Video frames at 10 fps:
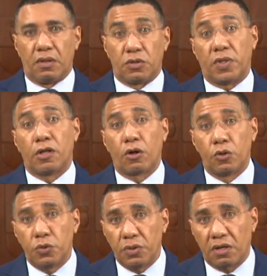to
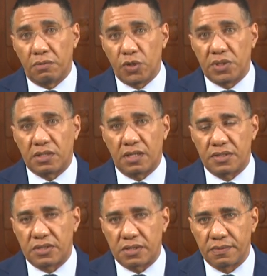include the
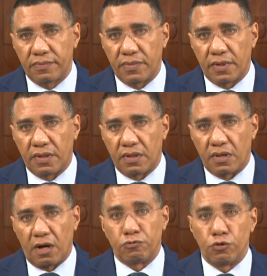communities
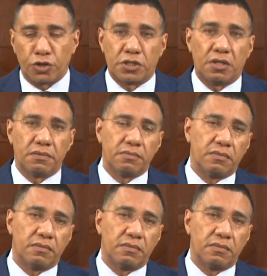of Russia,